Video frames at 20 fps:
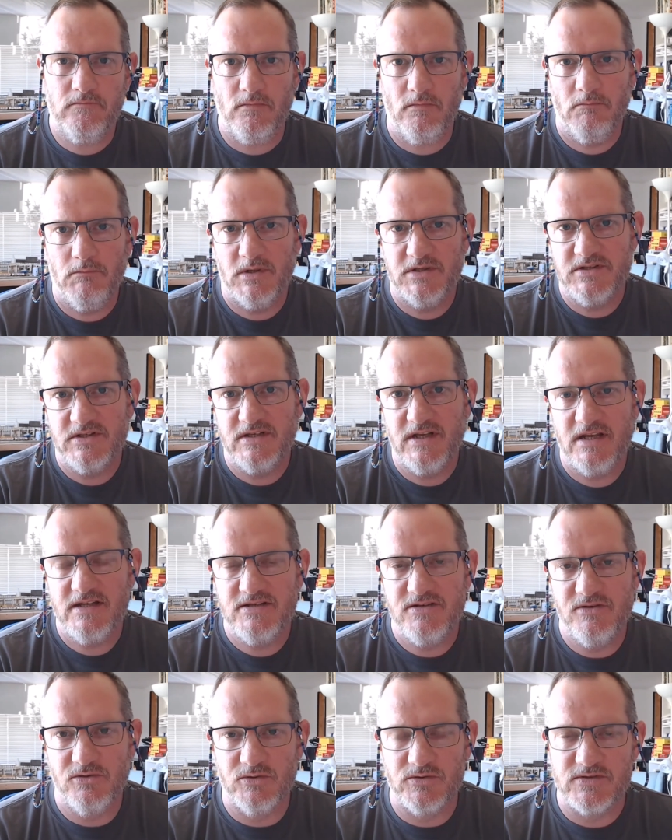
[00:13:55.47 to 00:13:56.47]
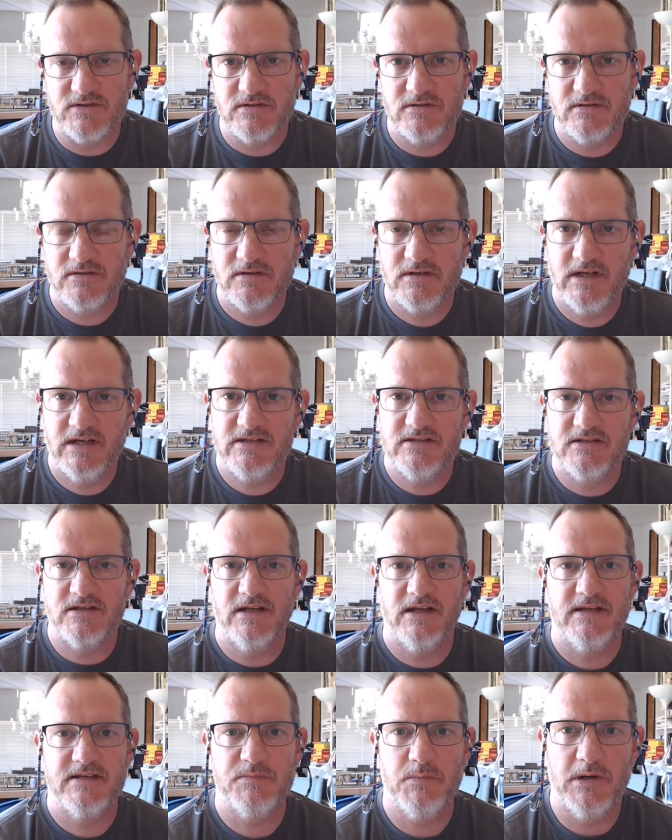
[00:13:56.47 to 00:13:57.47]
But today's yours and
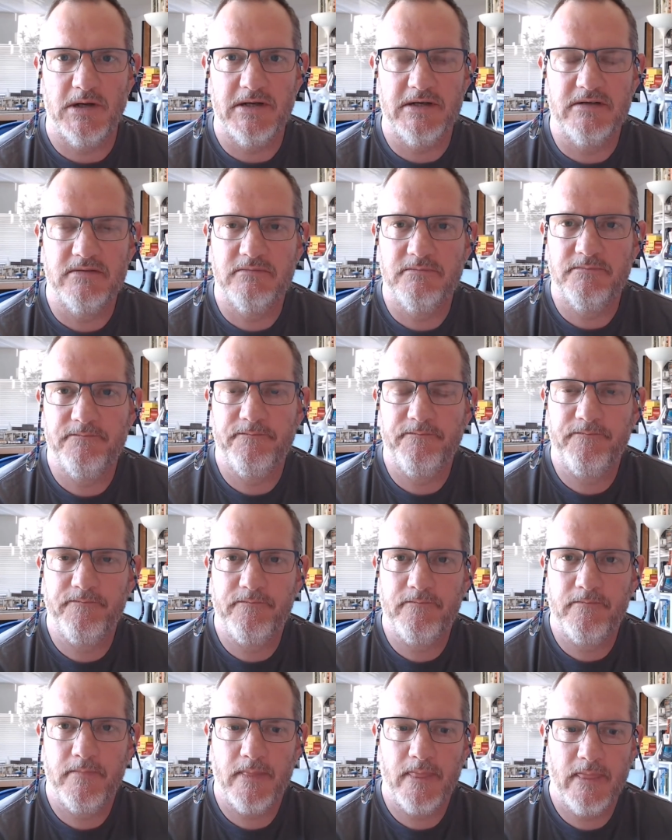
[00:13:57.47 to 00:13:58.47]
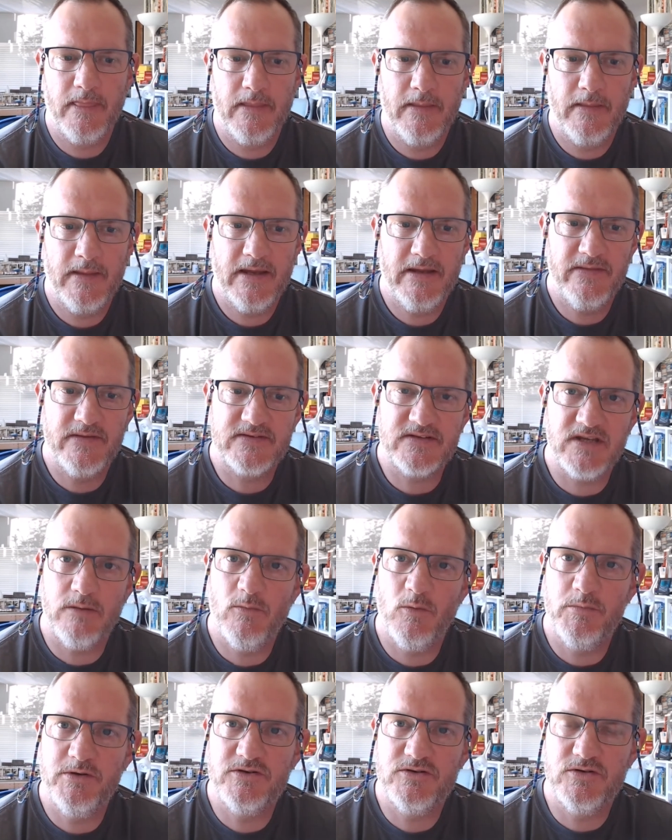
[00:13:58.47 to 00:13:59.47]
today's mine. And the same
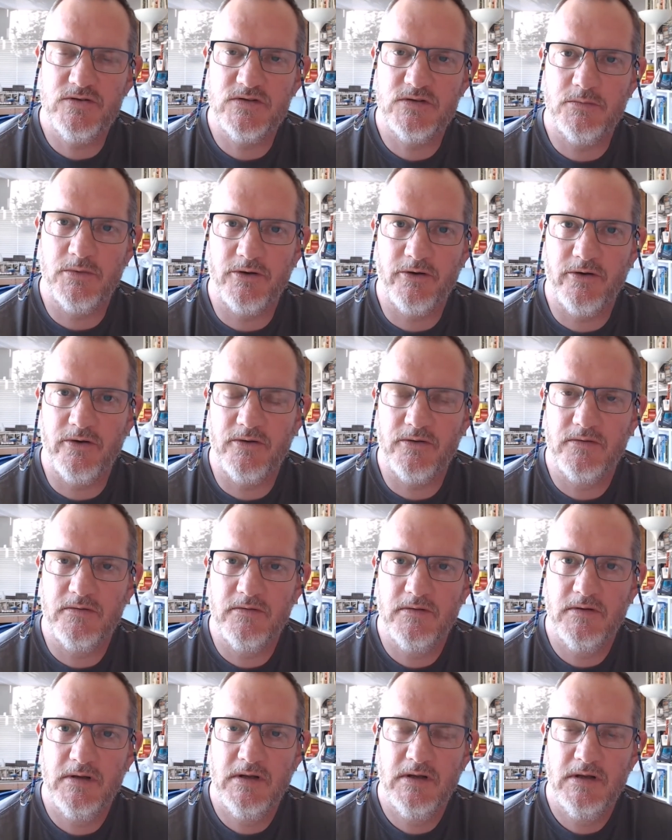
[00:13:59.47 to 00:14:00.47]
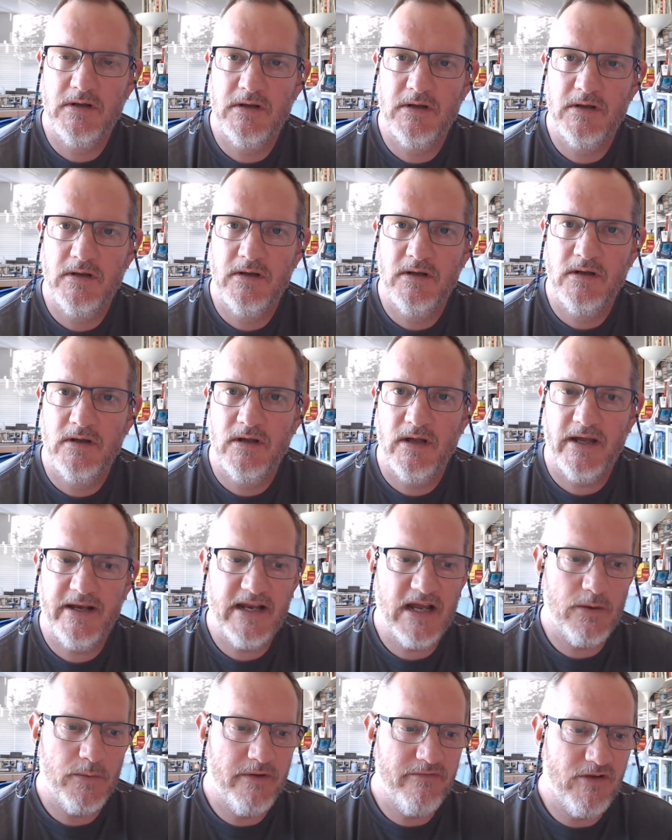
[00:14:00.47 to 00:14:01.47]
will be true tomorrow. And
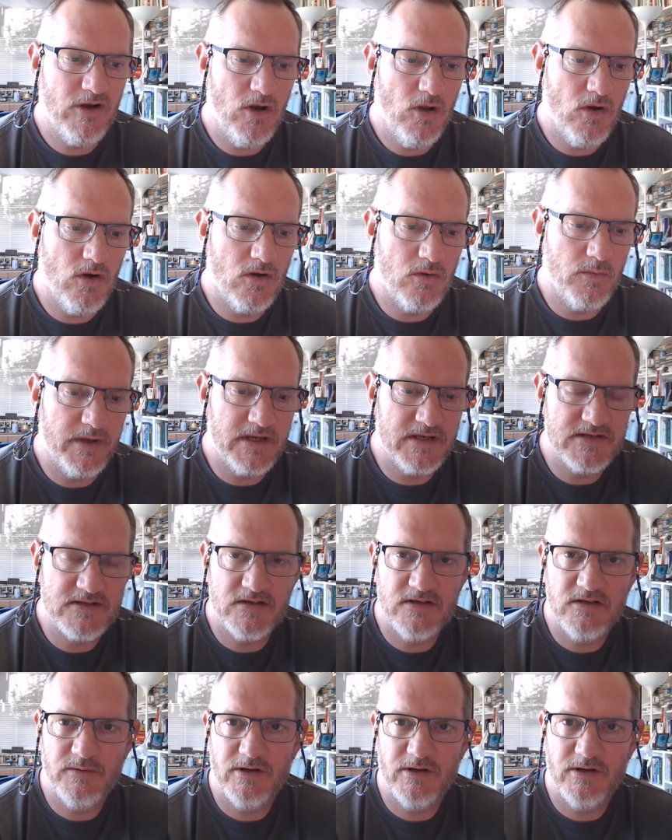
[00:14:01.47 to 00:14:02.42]
however long we continue in